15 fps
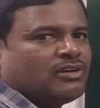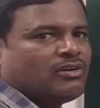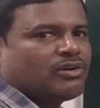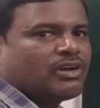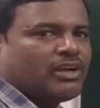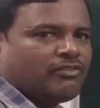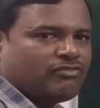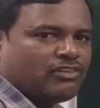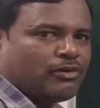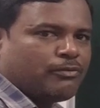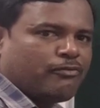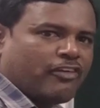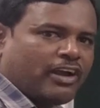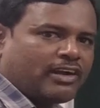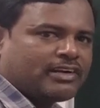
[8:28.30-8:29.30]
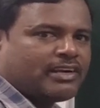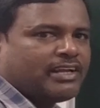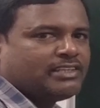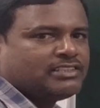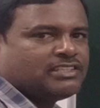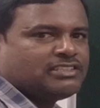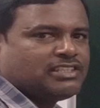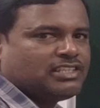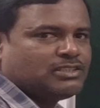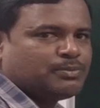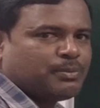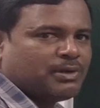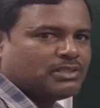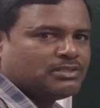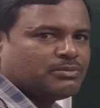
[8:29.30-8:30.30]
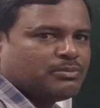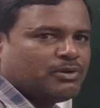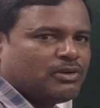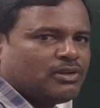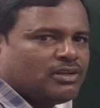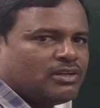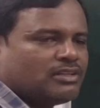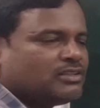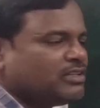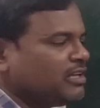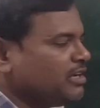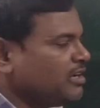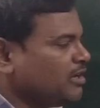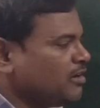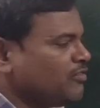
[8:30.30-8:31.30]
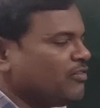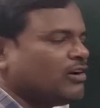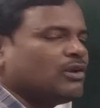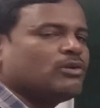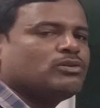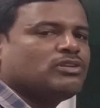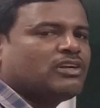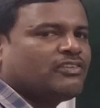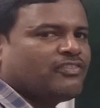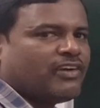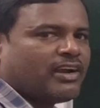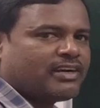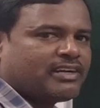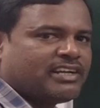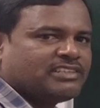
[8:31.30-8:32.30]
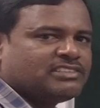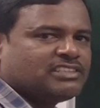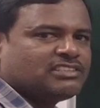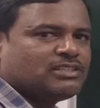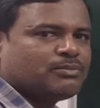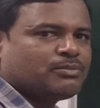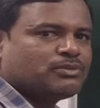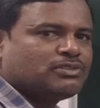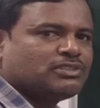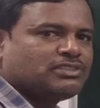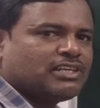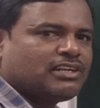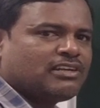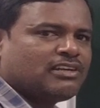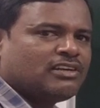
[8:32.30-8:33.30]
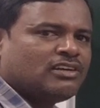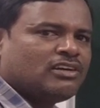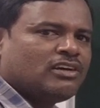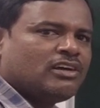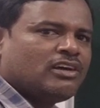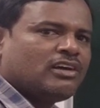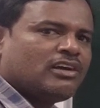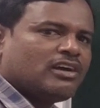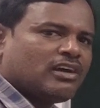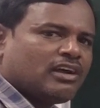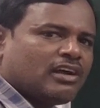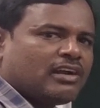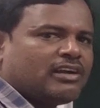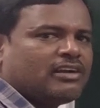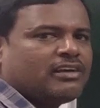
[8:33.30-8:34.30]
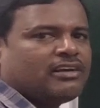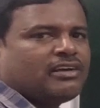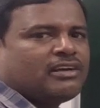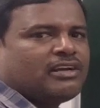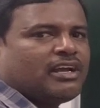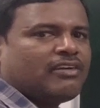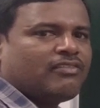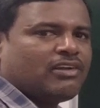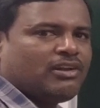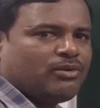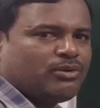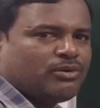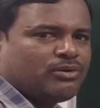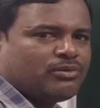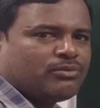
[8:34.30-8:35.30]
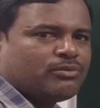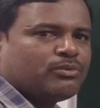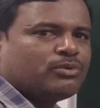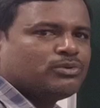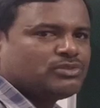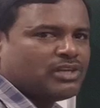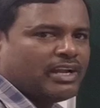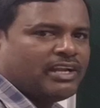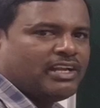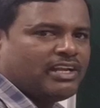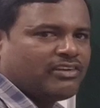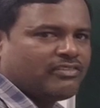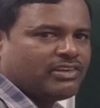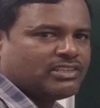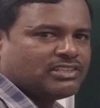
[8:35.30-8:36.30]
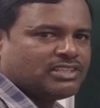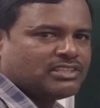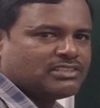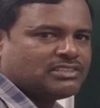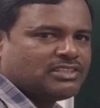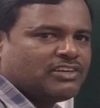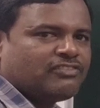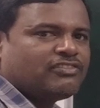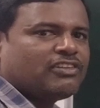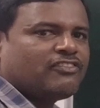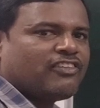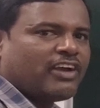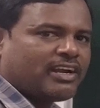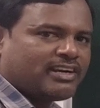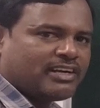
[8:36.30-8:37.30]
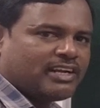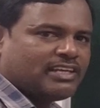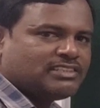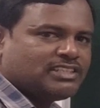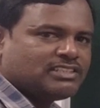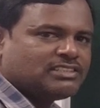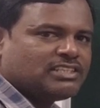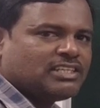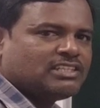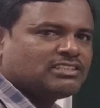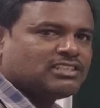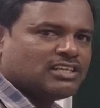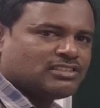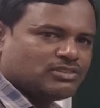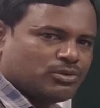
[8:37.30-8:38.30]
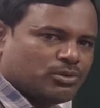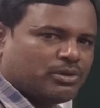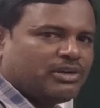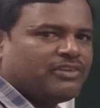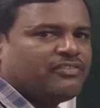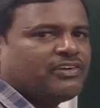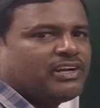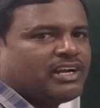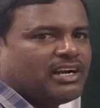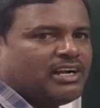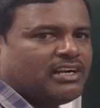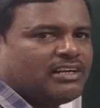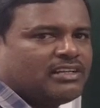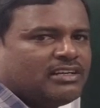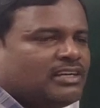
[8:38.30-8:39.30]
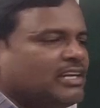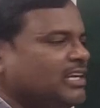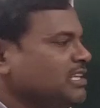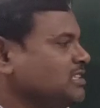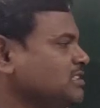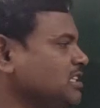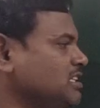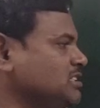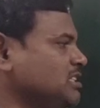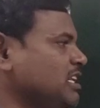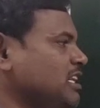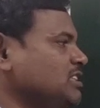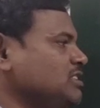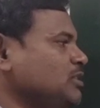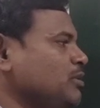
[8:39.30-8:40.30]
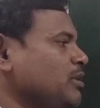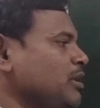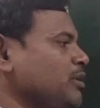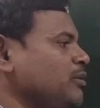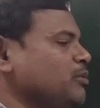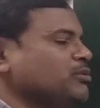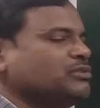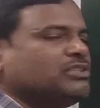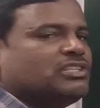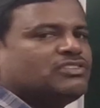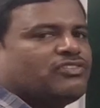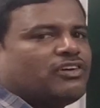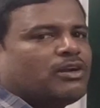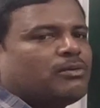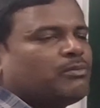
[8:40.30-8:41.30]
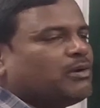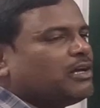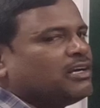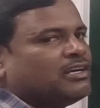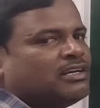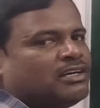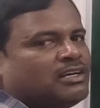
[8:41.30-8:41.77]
Okay, if the factorization is possible, then follow that factorization procedure and evaluate whose line equations. If the factorization is so difficult, in such case you can use this formula.